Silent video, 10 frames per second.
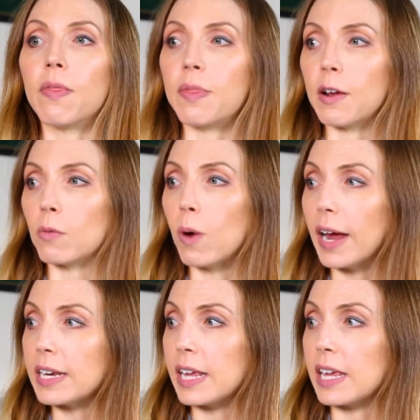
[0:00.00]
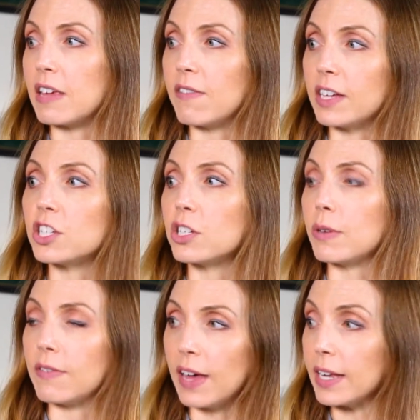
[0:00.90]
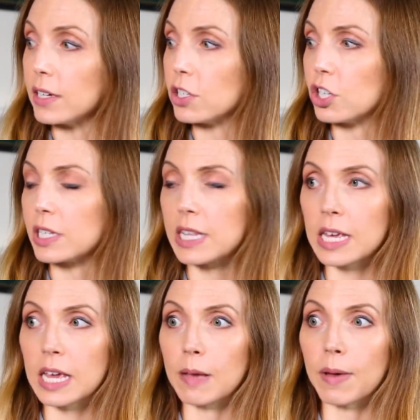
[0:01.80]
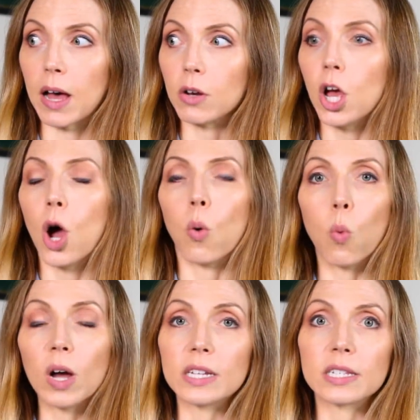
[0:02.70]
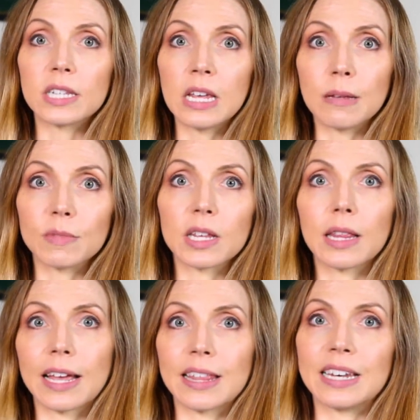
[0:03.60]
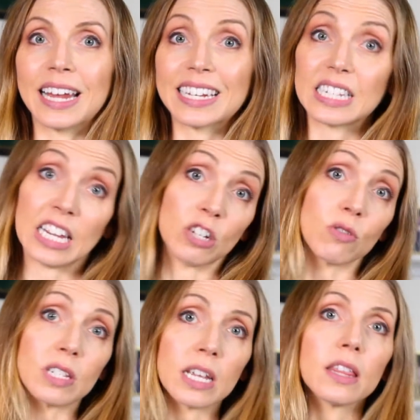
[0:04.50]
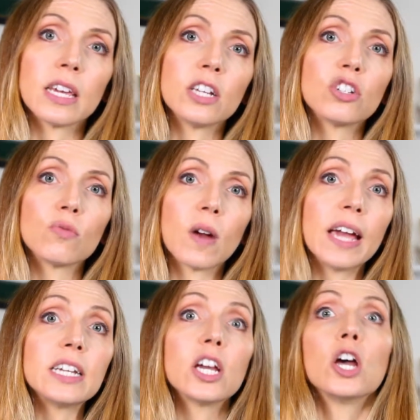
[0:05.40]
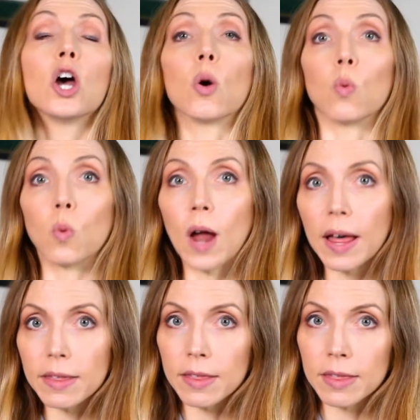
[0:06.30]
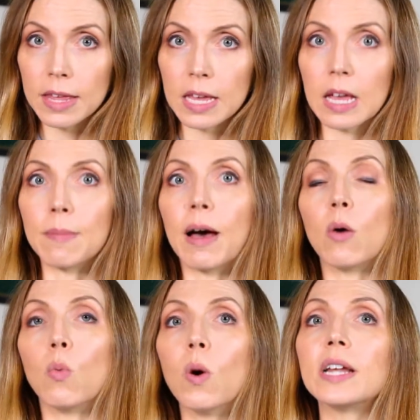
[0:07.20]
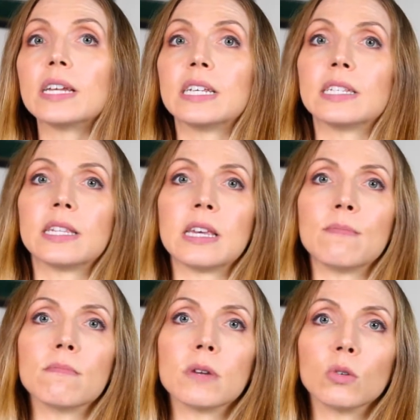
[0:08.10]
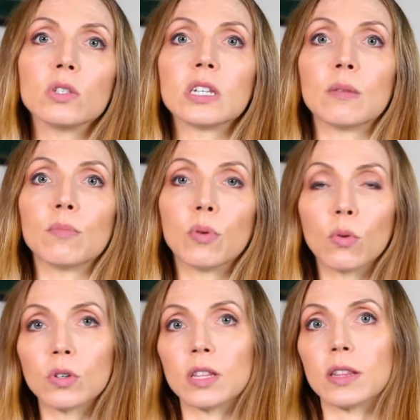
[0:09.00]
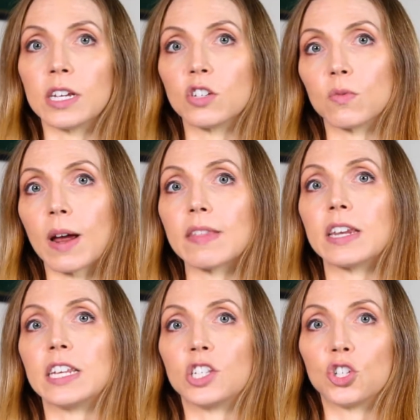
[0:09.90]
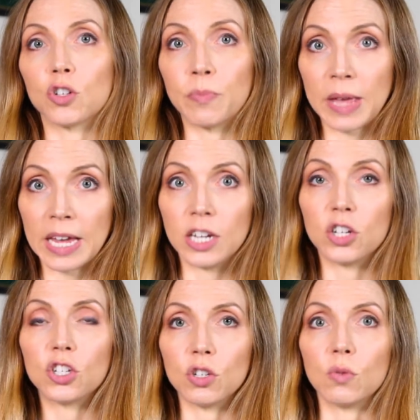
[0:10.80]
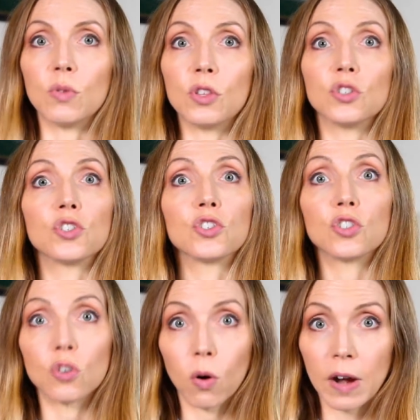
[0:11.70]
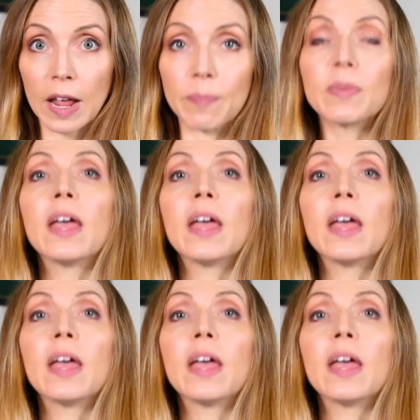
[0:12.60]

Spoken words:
they're writing event to event, just thinking about what seems like the next interesting thing to write, rather than thinking about what is the most important thing to write that is germane to the story.